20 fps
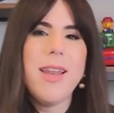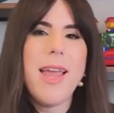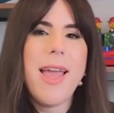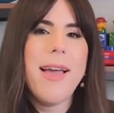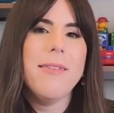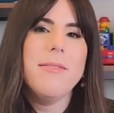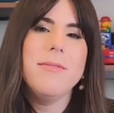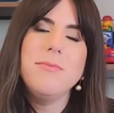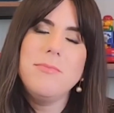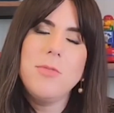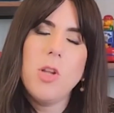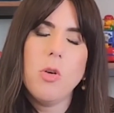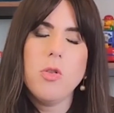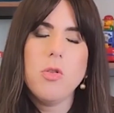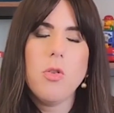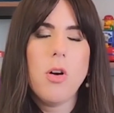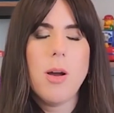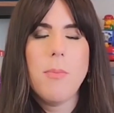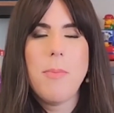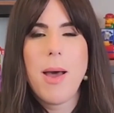Nah,
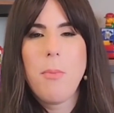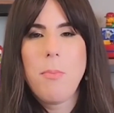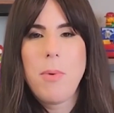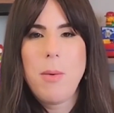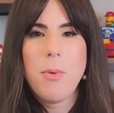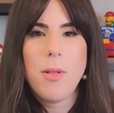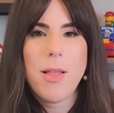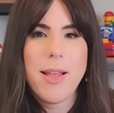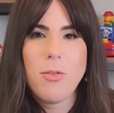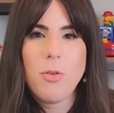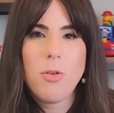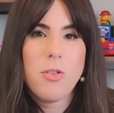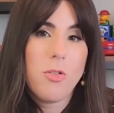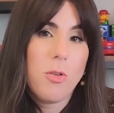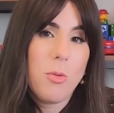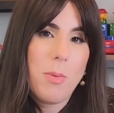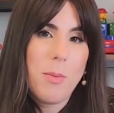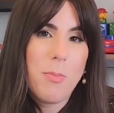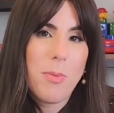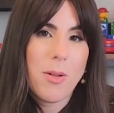don't talk about people. I
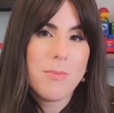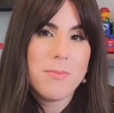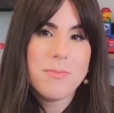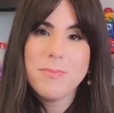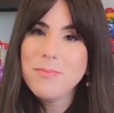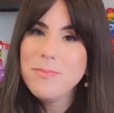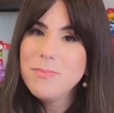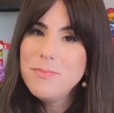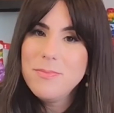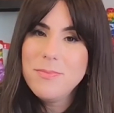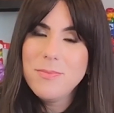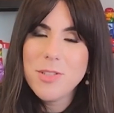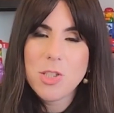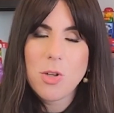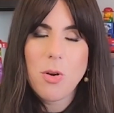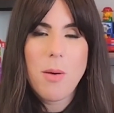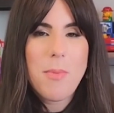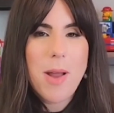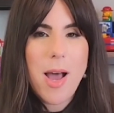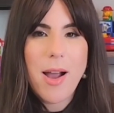talk to people.
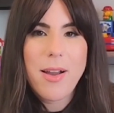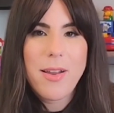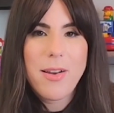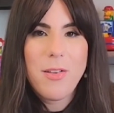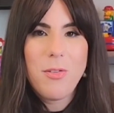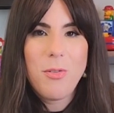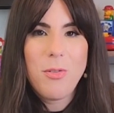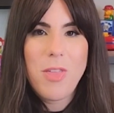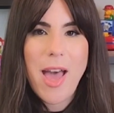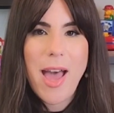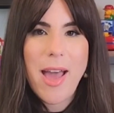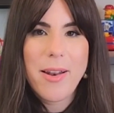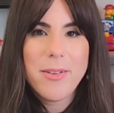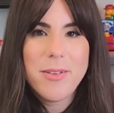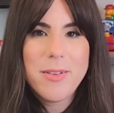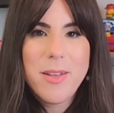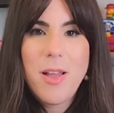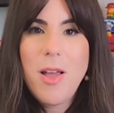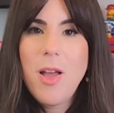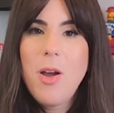So I'm not going to do that,
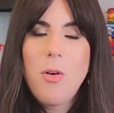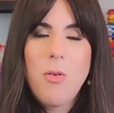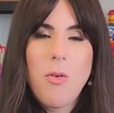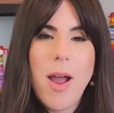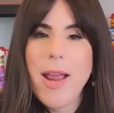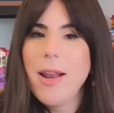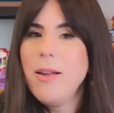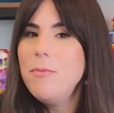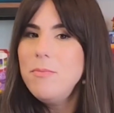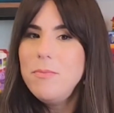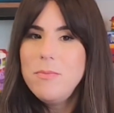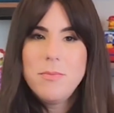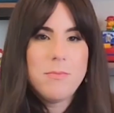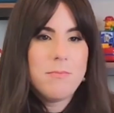right?